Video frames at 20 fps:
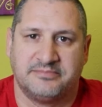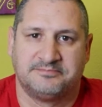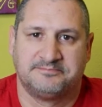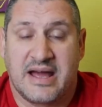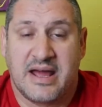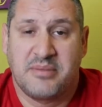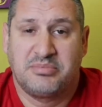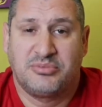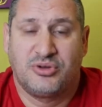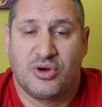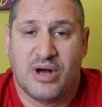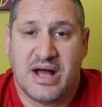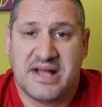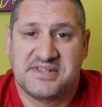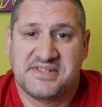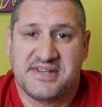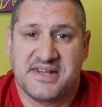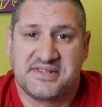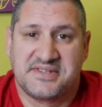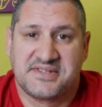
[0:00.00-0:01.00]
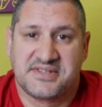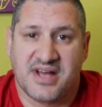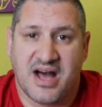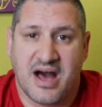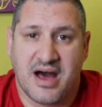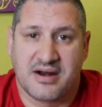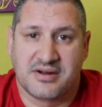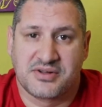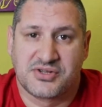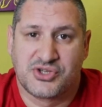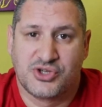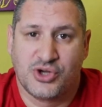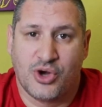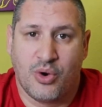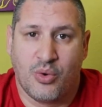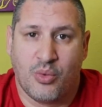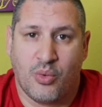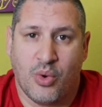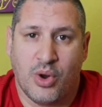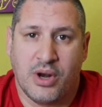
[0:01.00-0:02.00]
Crypto assets are
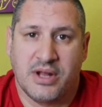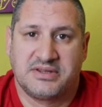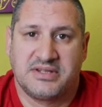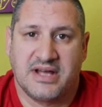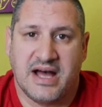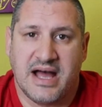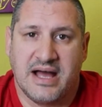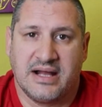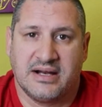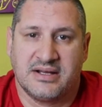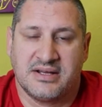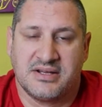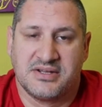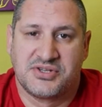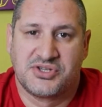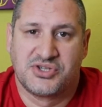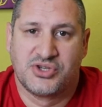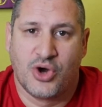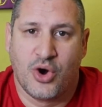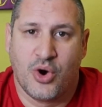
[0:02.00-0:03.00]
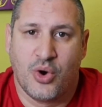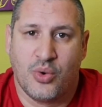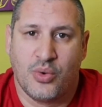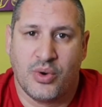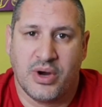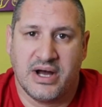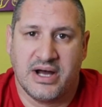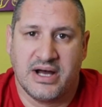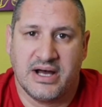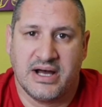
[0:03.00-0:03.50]
so volatile, so